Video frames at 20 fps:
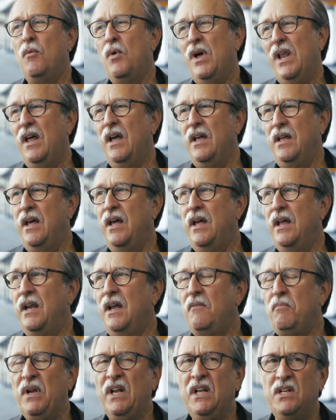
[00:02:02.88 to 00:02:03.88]
well, yeah, and
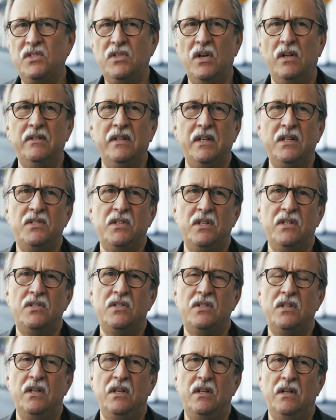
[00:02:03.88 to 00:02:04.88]
I've been consulting
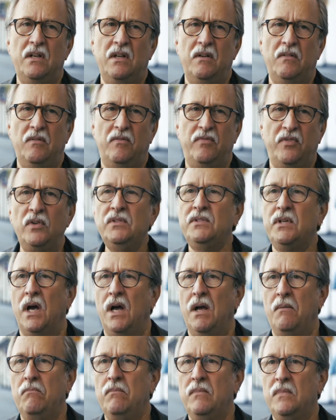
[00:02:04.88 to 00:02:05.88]
since the
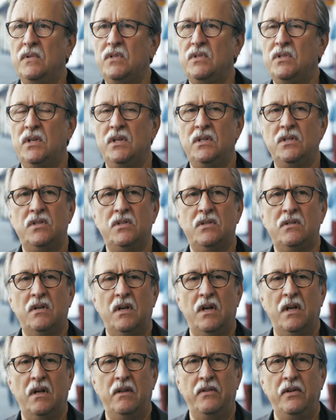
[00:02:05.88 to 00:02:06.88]
full-time, since
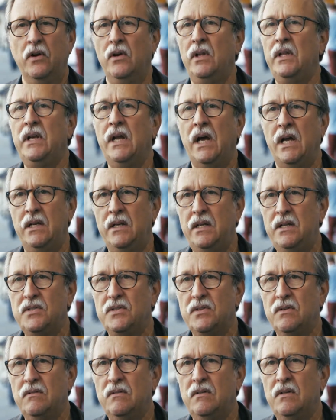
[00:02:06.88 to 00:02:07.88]
the early
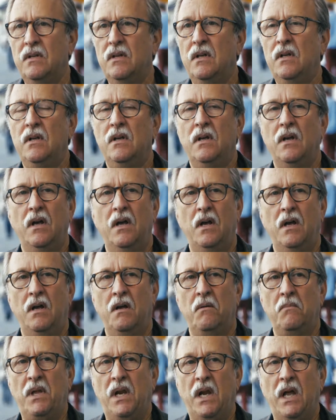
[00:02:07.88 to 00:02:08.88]
90s,
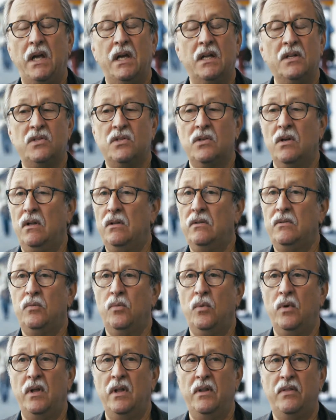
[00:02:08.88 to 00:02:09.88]
and I consult
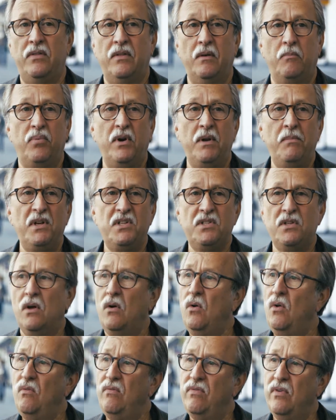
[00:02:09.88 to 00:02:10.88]
with pretty much the
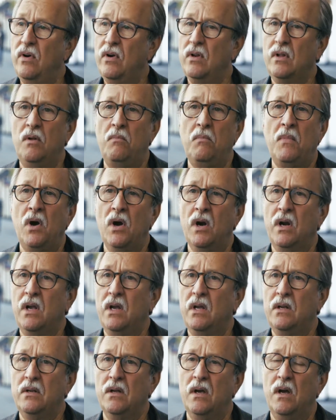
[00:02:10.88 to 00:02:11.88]
whole vertical
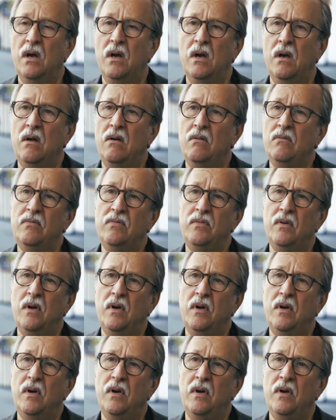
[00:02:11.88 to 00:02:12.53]
market of